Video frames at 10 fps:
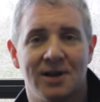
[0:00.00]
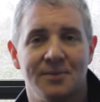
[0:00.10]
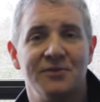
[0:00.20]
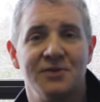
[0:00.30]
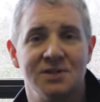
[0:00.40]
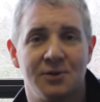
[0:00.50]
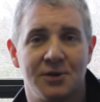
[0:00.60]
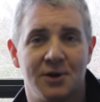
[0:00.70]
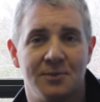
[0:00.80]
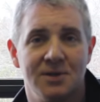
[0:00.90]
I'm a
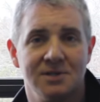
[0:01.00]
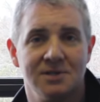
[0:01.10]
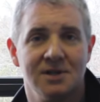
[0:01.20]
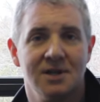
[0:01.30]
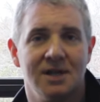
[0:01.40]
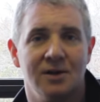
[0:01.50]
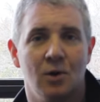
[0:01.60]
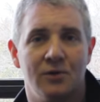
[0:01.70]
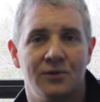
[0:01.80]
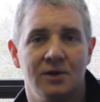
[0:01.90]
physiotherapist in
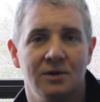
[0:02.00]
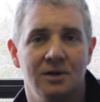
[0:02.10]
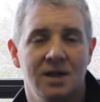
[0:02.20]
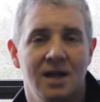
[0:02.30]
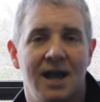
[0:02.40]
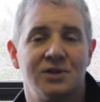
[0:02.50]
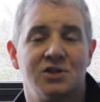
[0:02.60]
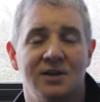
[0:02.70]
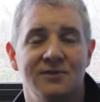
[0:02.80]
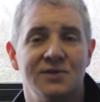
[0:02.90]
Oakville at
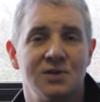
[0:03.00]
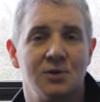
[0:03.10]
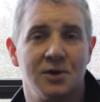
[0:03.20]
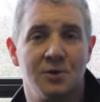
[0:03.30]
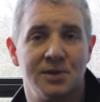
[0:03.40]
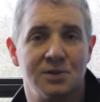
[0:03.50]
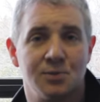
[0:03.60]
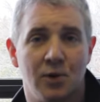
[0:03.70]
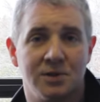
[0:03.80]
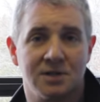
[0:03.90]
Sheddon Physiotherapy and
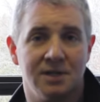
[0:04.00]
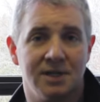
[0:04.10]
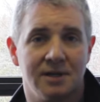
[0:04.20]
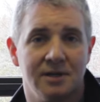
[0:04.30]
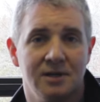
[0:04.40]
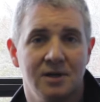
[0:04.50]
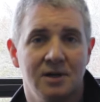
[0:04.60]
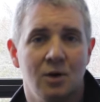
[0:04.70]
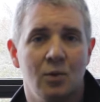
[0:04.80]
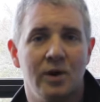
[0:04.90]
Sports Clinic.
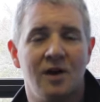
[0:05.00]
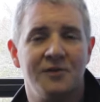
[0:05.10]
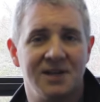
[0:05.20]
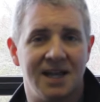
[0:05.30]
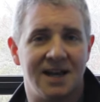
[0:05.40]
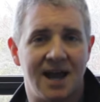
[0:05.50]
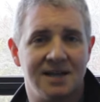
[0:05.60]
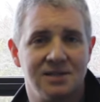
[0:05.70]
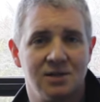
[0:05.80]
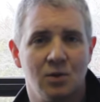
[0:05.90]
We often get
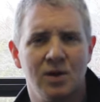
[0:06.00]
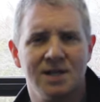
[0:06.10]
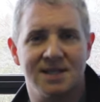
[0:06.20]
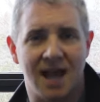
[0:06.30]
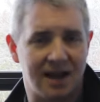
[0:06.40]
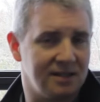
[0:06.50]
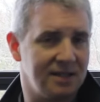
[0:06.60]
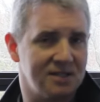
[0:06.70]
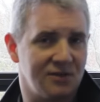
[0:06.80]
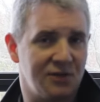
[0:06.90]
asked, what exactly
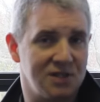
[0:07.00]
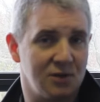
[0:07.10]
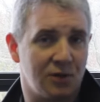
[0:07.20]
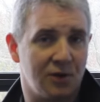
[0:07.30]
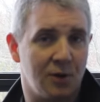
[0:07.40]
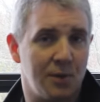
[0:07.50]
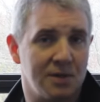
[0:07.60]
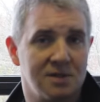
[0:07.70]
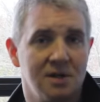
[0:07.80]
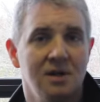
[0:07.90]
is a
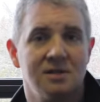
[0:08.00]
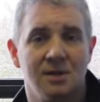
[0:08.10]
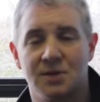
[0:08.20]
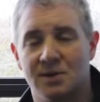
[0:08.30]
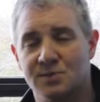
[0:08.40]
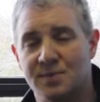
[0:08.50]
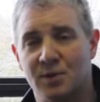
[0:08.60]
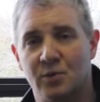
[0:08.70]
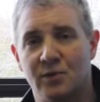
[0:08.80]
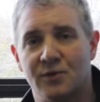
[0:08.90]
physiotherapist? Sometimes
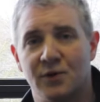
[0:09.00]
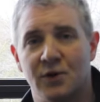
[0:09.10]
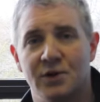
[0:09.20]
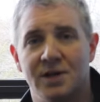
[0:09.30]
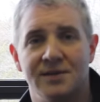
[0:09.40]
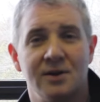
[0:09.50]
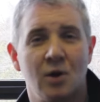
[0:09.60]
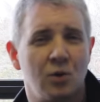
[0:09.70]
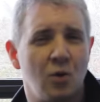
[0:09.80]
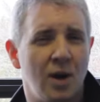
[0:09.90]
people are referred and they
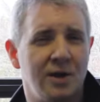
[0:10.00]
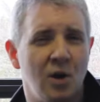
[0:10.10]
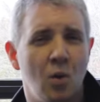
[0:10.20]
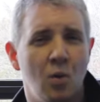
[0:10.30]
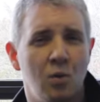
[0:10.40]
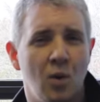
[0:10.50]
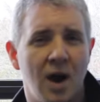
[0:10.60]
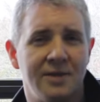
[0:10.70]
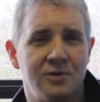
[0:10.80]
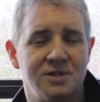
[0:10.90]
don't quite know
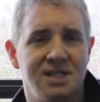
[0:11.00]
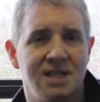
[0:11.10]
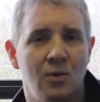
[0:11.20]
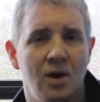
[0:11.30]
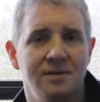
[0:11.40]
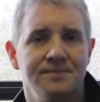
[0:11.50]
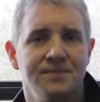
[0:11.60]
why they're seeing one.